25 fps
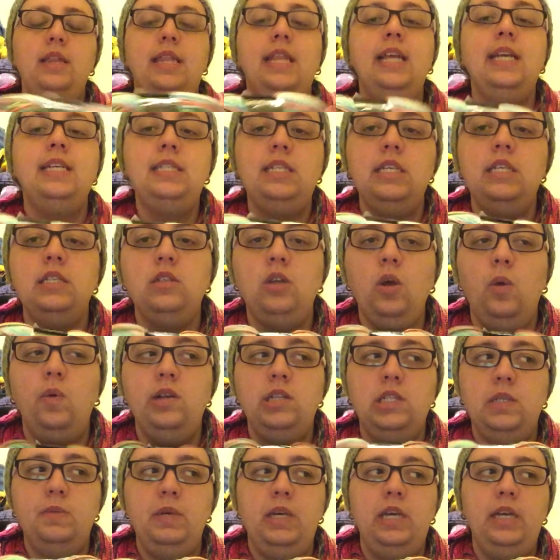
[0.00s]
This is
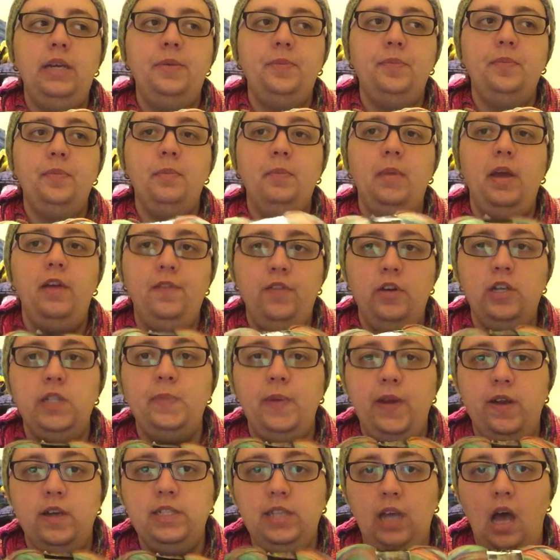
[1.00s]
going to be my
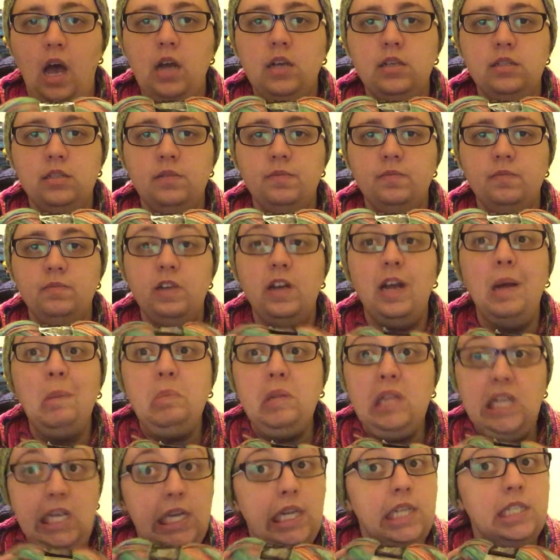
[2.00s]
first pair of socks.
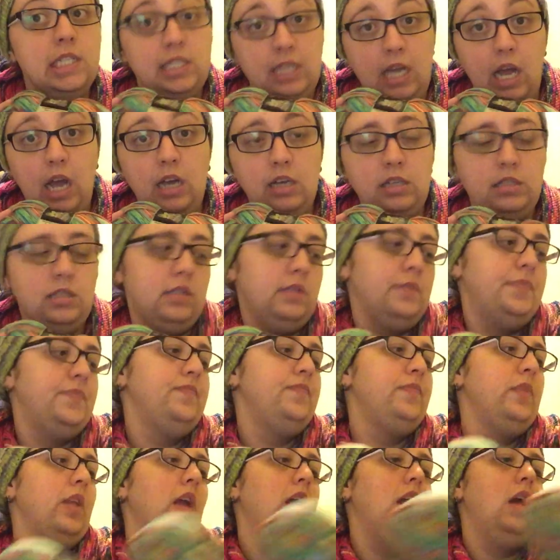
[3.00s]
Completed socks.
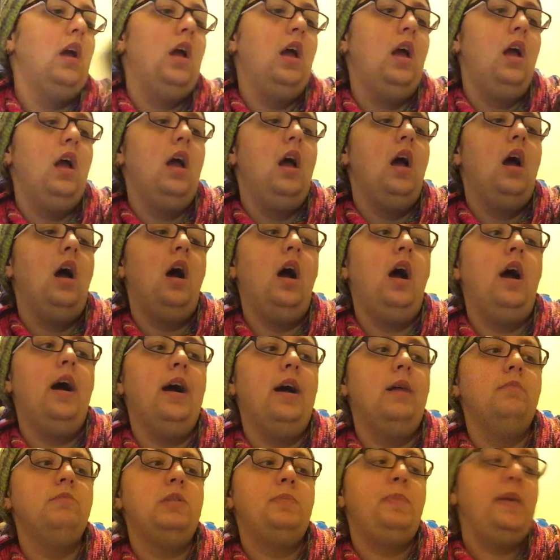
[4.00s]

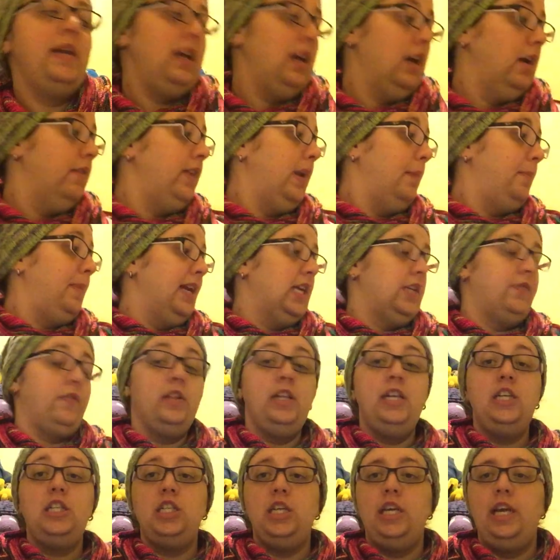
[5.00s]
Speaking of Knit Picks
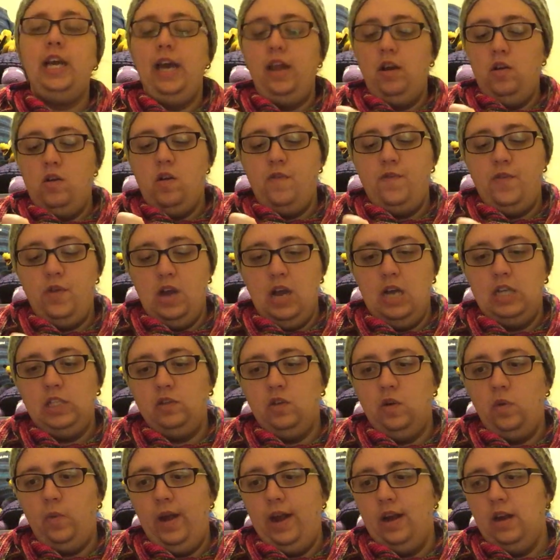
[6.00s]
Felici, I don't know if you guys
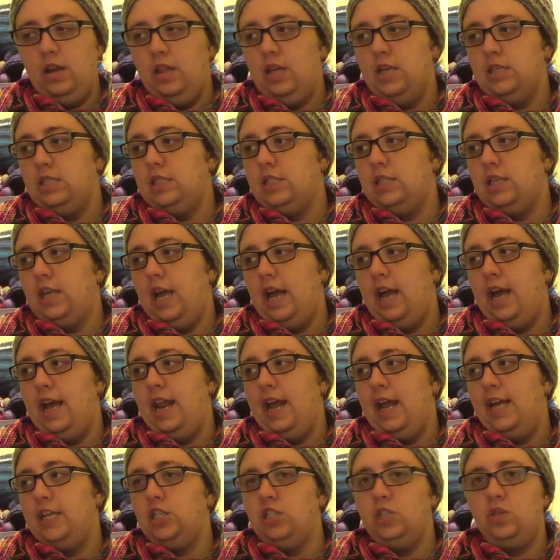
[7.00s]
are aware of this,
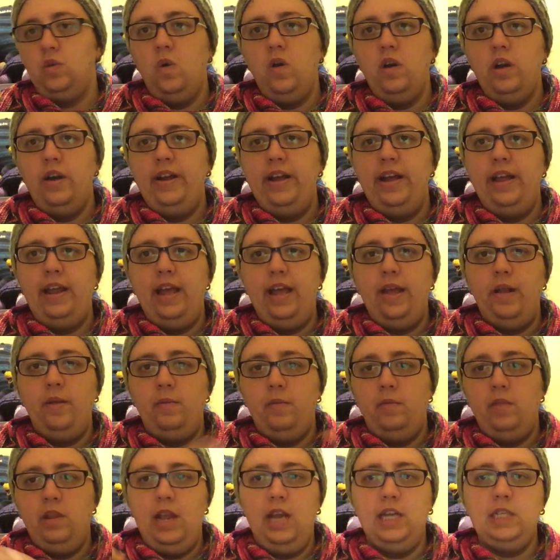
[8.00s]
and I just ordered it,
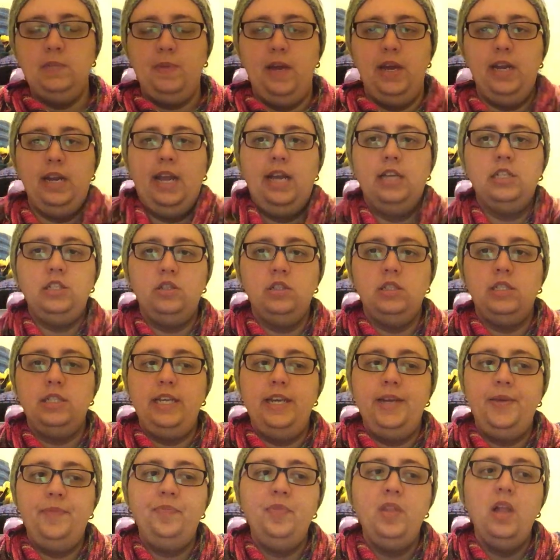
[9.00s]
and next podcast you'll
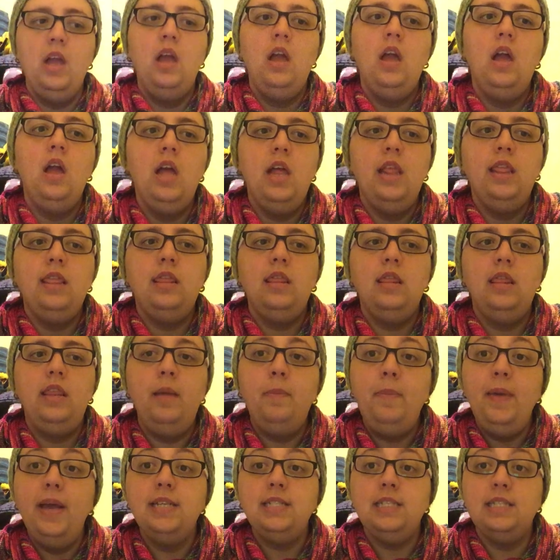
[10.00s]
see it.
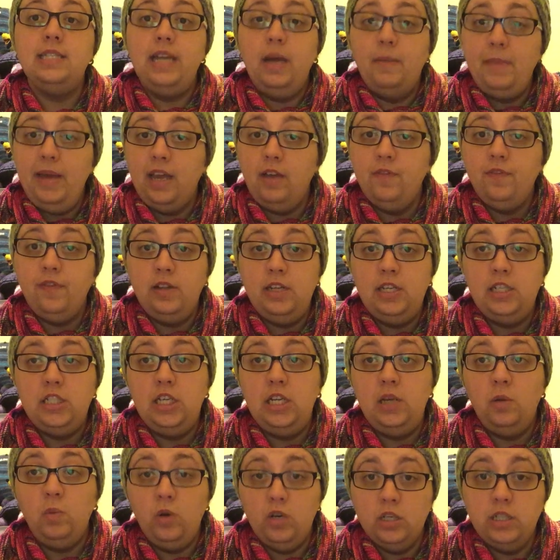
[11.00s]
Knit Picks is now making
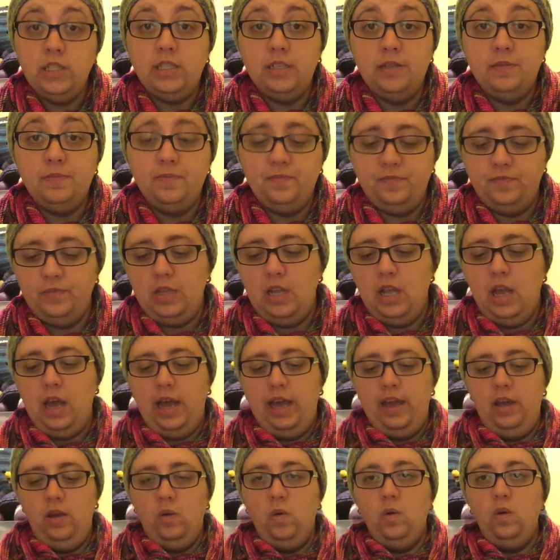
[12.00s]
Felici in worsted.
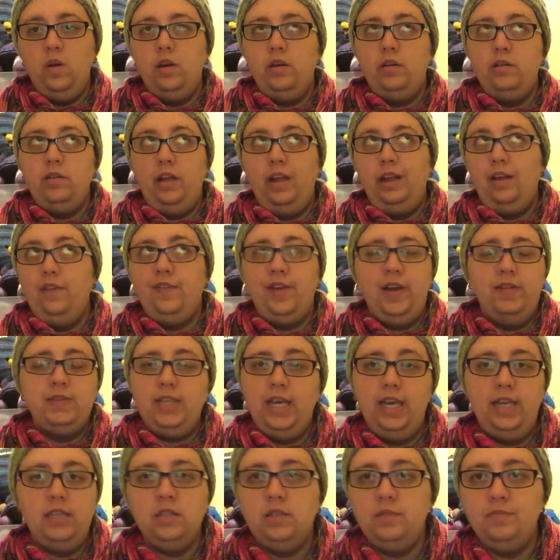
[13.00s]
I ordered like 5
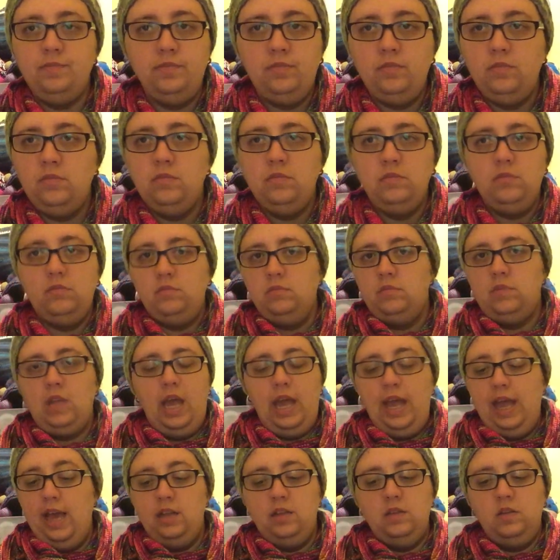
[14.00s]
skeins.
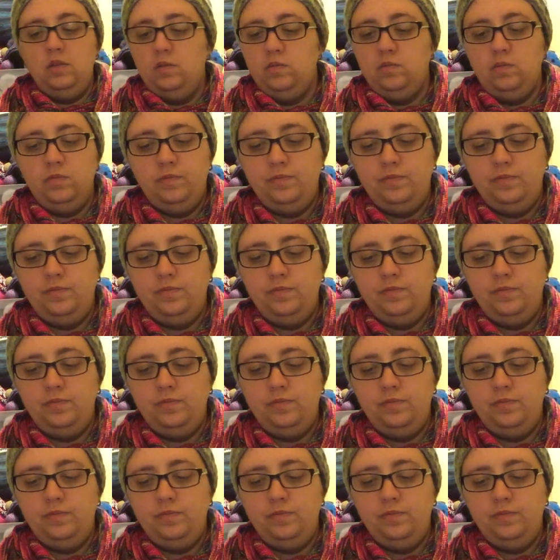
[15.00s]
I had to.